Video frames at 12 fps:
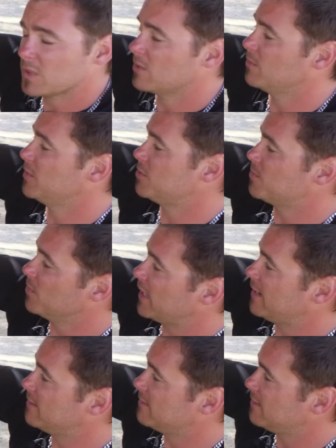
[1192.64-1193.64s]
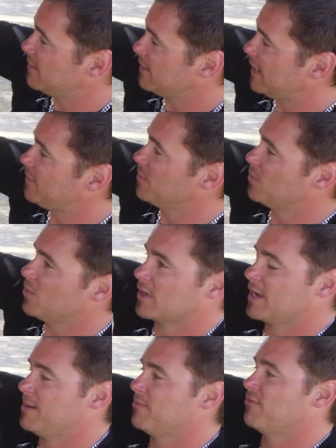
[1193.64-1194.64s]
which will then let the water
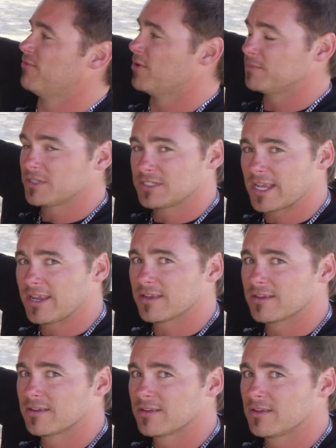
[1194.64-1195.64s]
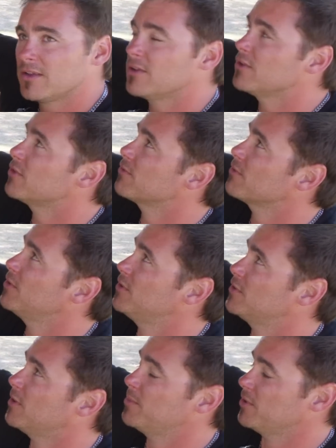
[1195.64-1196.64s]
come from the tank through your
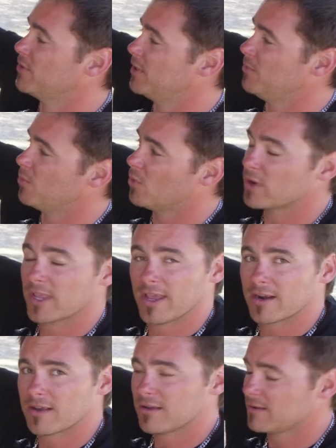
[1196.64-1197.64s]
top degree water counter